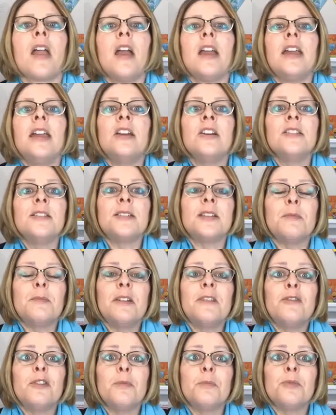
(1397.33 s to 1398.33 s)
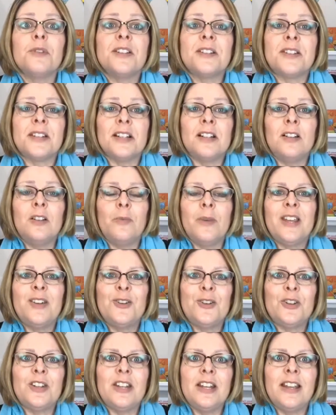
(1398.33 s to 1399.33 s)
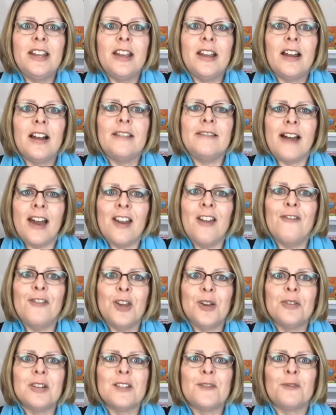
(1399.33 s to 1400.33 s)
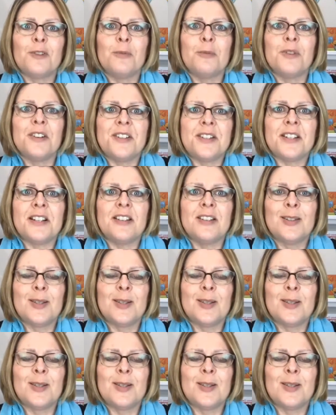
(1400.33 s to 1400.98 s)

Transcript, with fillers: Here's someone from Brazil. We usually get a lot of viewers from Brazil,